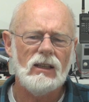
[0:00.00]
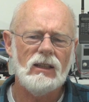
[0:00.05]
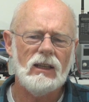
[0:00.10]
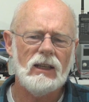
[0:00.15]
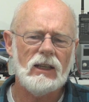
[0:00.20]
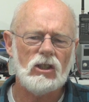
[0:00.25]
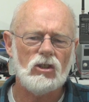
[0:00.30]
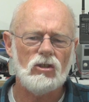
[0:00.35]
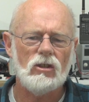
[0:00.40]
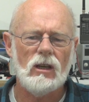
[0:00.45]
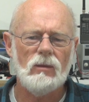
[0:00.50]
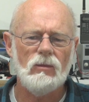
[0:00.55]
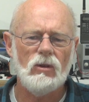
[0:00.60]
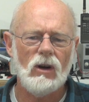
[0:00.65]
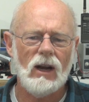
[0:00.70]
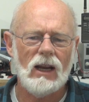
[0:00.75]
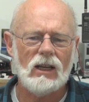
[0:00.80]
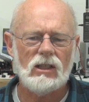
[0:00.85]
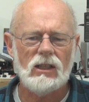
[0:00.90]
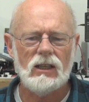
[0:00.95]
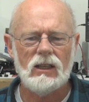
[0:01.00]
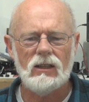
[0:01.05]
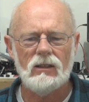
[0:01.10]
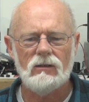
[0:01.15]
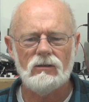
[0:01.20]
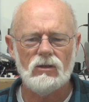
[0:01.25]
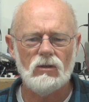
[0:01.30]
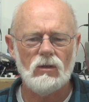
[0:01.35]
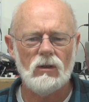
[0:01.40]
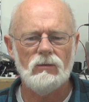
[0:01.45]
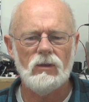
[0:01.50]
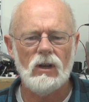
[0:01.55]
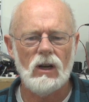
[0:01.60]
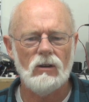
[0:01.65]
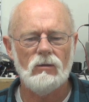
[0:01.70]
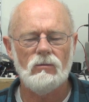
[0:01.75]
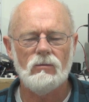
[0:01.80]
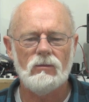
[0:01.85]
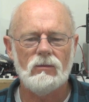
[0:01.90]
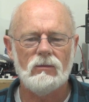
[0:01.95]
Deal Extreme, you're actually sort of, you
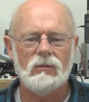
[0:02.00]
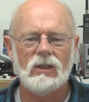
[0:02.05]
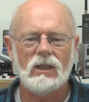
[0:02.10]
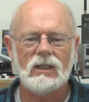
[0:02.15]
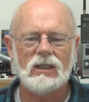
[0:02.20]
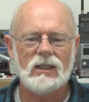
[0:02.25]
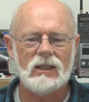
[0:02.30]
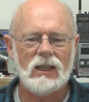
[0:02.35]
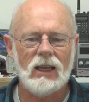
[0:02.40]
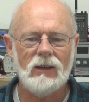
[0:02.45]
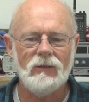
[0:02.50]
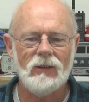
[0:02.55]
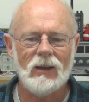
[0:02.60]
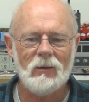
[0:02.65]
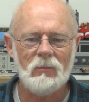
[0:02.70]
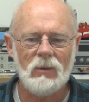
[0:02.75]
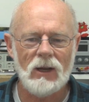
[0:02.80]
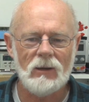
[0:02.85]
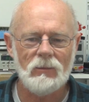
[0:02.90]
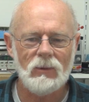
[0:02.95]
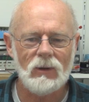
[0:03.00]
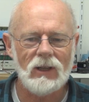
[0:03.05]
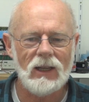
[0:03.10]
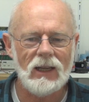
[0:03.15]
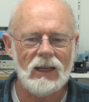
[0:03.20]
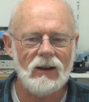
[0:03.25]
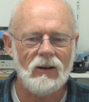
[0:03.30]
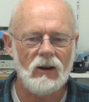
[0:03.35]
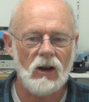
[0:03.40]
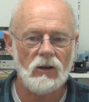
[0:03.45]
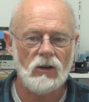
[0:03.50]
know, deceiving people here.